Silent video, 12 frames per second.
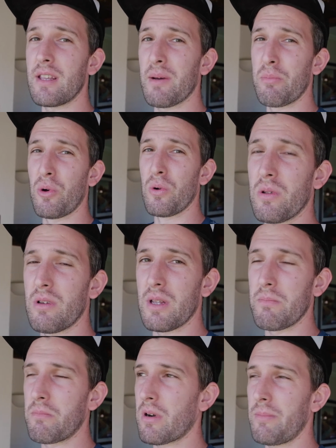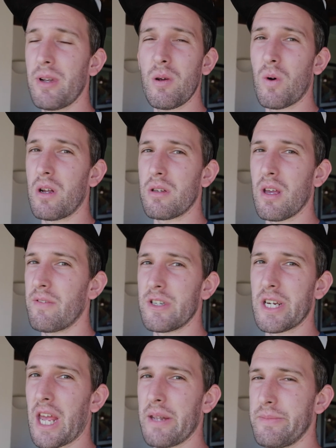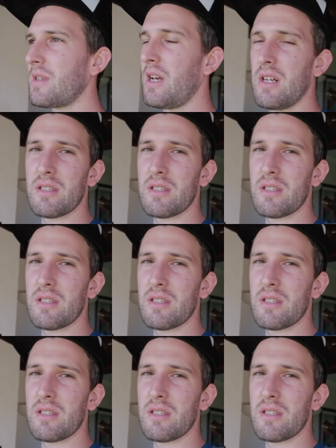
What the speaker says: that pool and probably won't ever again.